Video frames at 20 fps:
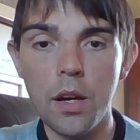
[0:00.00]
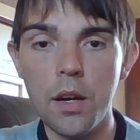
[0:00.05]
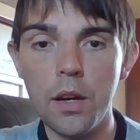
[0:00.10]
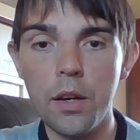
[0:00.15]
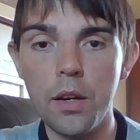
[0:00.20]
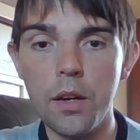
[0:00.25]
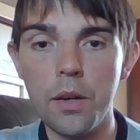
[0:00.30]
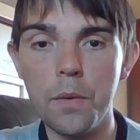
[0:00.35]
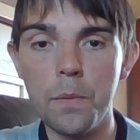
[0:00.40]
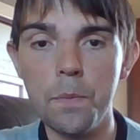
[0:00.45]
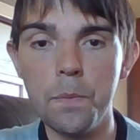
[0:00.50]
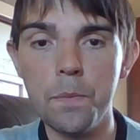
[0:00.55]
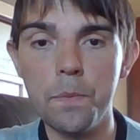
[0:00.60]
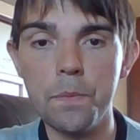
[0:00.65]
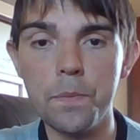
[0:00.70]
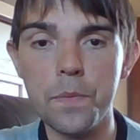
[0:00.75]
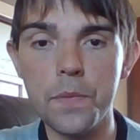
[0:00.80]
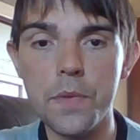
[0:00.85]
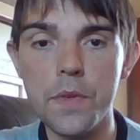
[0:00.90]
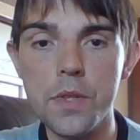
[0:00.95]

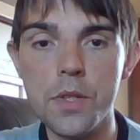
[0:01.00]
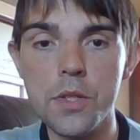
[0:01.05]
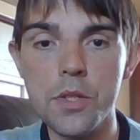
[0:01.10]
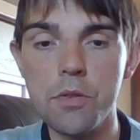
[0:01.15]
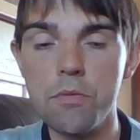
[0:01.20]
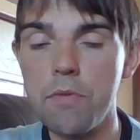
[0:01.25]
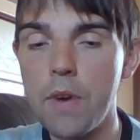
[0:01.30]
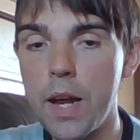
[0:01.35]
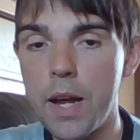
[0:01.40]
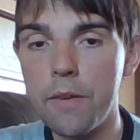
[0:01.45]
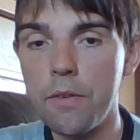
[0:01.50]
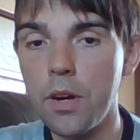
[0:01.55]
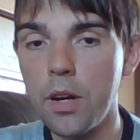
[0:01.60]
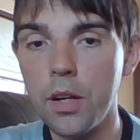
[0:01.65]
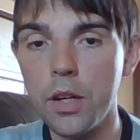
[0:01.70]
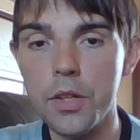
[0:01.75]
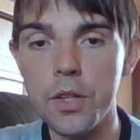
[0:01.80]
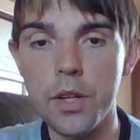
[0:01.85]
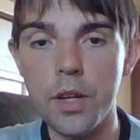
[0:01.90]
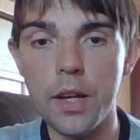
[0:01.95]

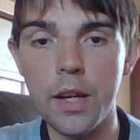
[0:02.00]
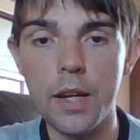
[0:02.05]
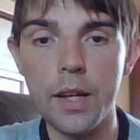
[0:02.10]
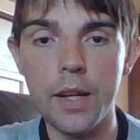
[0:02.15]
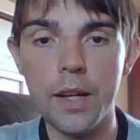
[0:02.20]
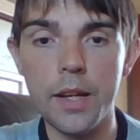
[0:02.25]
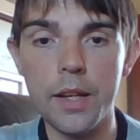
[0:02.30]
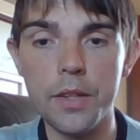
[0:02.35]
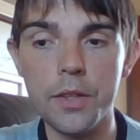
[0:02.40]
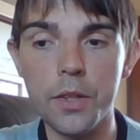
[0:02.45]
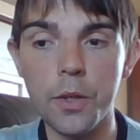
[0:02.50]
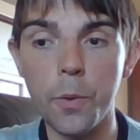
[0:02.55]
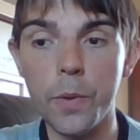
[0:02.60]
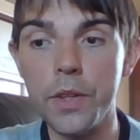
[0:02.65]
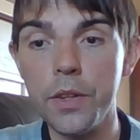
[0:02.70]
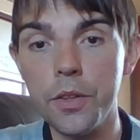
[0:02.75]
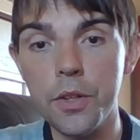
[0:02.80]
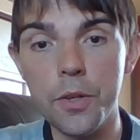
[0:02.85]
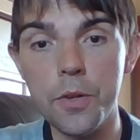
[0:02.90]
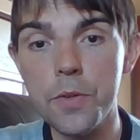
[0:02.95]
Torreira and
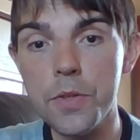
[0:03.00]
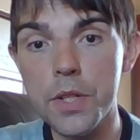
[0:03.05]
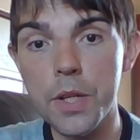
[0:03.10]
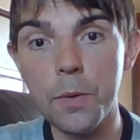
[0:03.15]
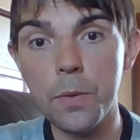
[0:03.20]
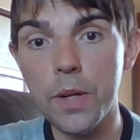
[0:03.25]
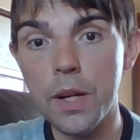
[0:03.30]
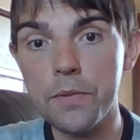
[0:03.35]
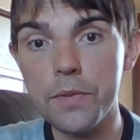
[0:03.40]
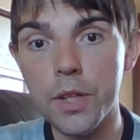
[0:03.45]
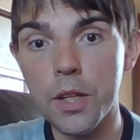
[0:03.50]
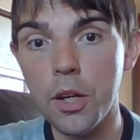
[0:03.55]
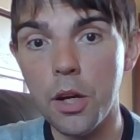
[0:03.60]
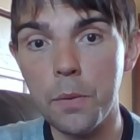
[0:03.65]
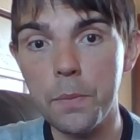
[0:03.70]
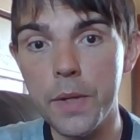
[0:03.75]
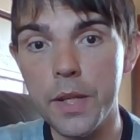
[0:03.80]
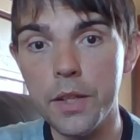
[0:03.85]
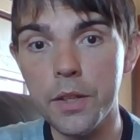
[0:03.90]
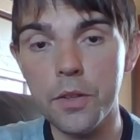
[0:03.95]
Guendouzi will have to
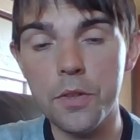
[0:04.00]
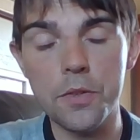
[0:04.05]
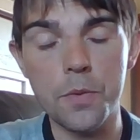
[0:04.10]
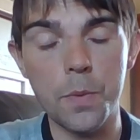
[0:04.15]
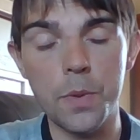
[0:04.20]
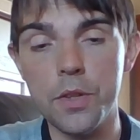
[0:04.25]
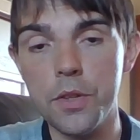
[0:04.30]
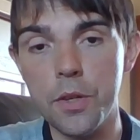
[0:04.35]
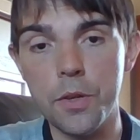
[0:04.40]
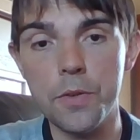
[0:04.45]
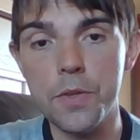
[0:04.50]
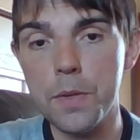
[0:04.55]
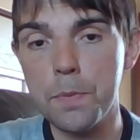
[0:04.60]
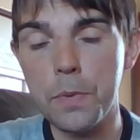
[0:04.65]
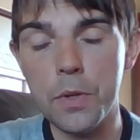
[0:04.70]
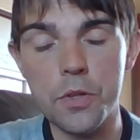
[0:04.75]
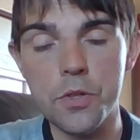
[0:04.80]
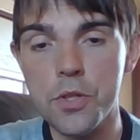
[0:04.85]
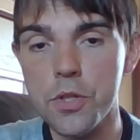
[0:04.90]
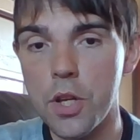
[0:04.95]
come in because Guendouzi
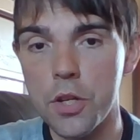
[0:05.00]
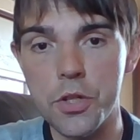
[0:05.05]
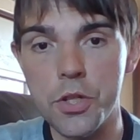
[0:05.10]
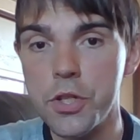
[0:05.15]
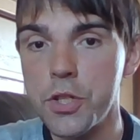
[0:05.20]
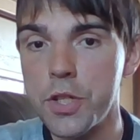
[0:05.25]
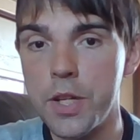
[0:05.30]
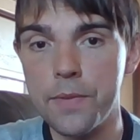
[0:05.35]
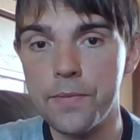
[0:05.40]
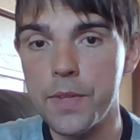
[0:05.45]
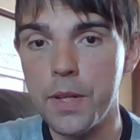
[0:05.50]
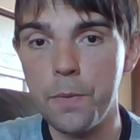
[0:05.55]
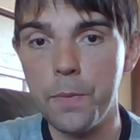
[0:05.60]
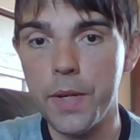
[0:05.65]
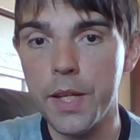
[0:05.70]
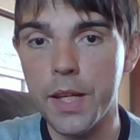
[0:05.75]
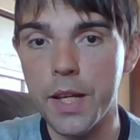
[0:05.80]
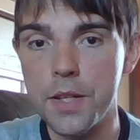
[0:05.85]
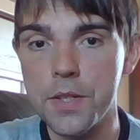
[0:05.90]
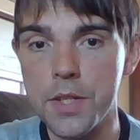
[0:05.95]
puts such a shift in when
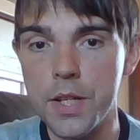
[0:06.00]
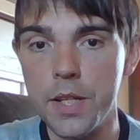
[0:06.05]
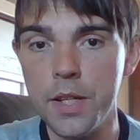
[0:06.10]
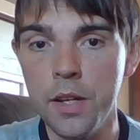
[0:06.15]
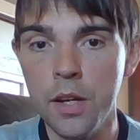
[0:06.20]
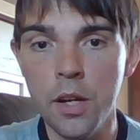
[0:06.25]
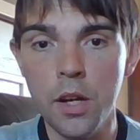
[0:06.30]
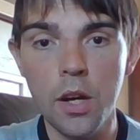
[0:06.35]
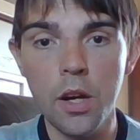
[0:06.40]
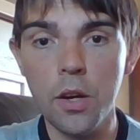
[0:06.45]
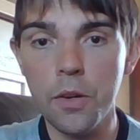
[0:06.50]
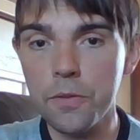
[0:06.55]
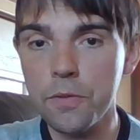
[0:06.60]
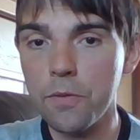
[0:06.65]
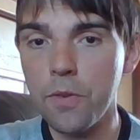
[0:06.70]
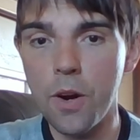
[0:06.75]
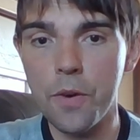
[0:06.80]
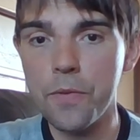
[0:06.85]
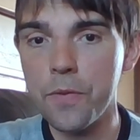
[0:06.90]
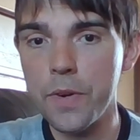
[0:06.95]
he gets in. I'd
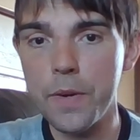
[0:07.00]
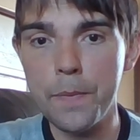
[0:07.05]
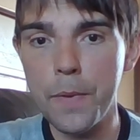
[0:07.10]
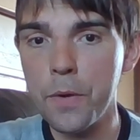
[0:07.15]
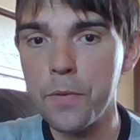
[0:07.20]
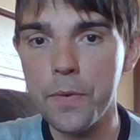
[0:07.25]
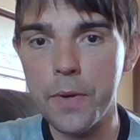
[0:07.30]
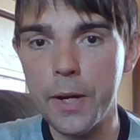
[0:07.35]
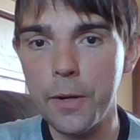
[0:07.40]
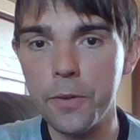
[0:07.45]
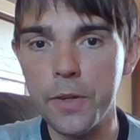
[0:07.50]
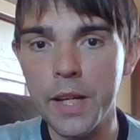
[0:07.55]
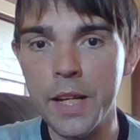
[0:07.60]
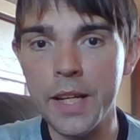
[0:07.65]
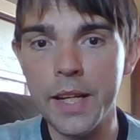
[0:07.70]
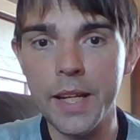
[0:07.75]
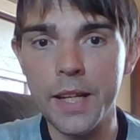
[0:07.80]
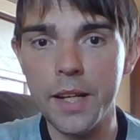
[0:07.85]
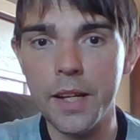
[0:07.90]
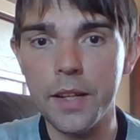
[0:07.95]
rather him over
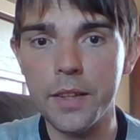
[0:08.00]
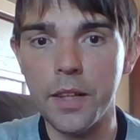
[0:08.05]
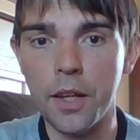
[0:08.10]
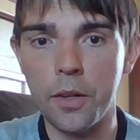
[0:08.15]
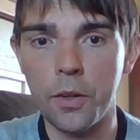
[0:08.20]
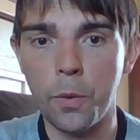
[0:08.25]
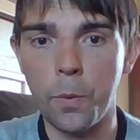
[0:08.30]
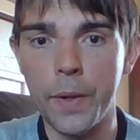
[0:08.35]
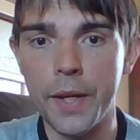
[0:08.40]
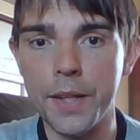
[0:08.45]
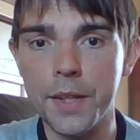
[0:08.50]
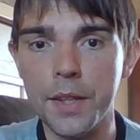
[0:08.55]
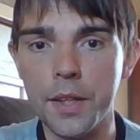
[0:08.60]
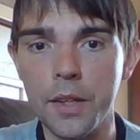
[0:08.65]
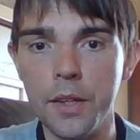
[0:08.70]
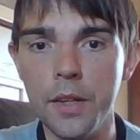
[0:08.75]
Elneny any day of the week.